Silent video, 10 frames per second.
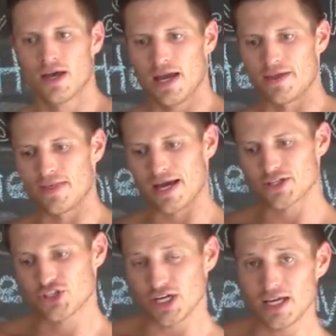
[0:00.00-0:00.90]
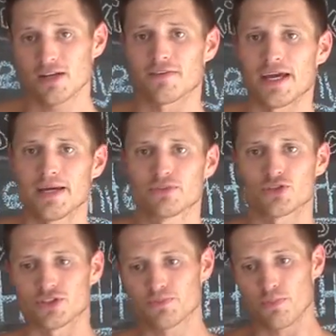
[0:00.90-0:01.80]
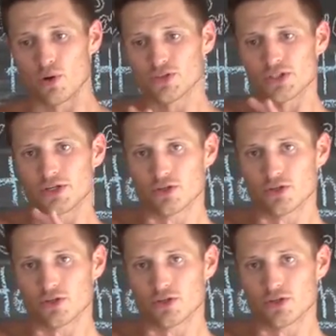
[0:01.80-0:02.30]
And that chain of the hamstrings pulls on